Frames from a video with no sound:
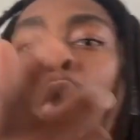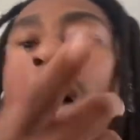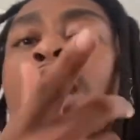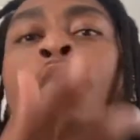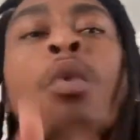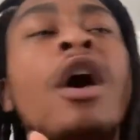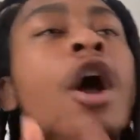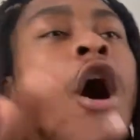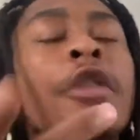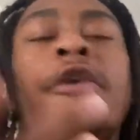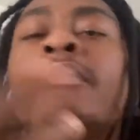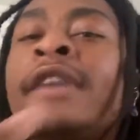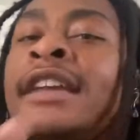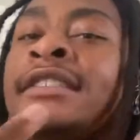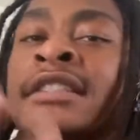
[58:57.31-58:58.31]
what, what
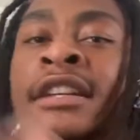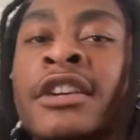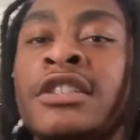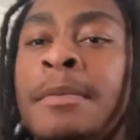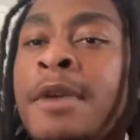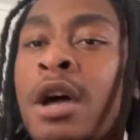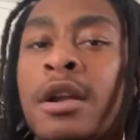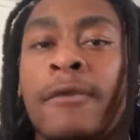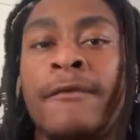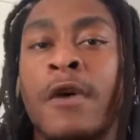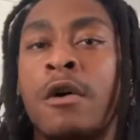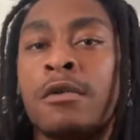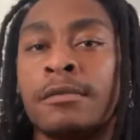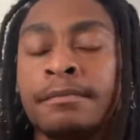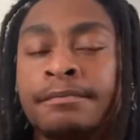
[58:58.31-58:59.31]
other reason there is to be on our
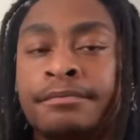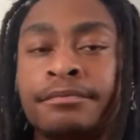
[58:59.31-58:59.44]
phone?